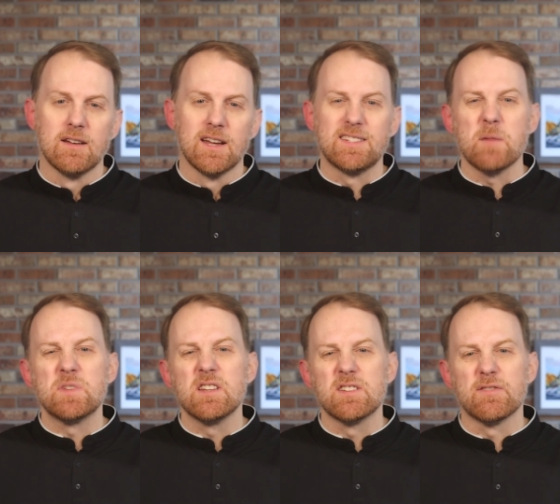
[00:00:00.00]

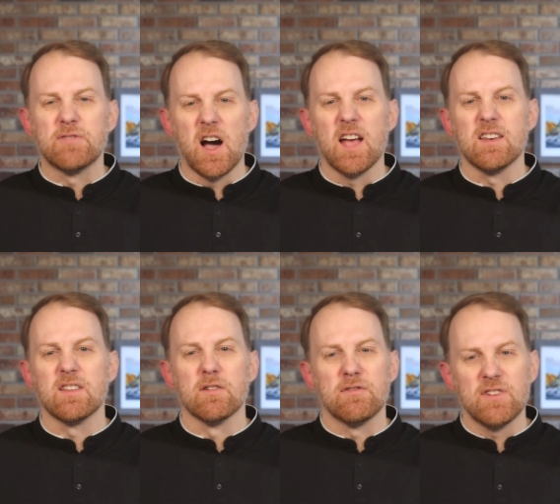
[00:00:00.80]
attempting to find
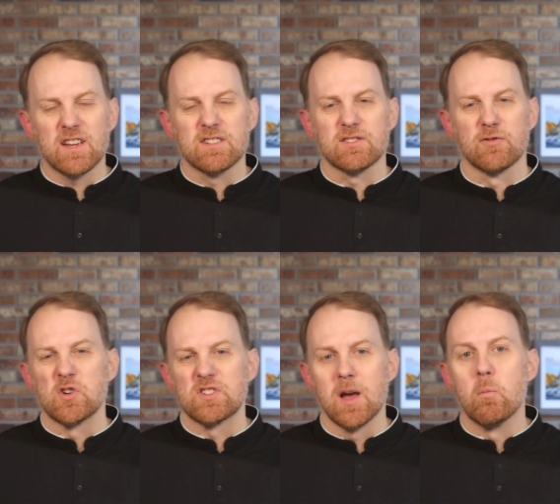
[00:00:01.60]
the fix for
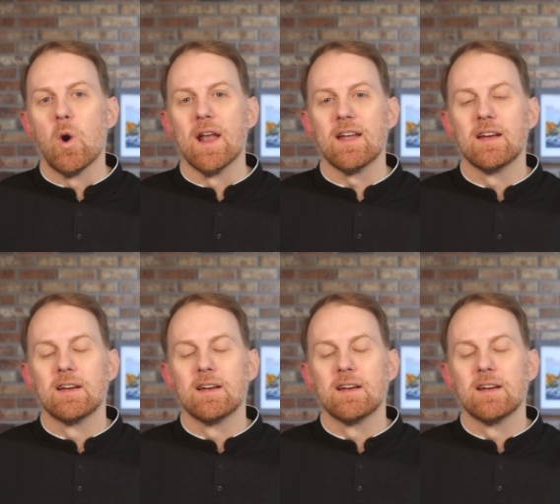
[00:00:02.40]
someone,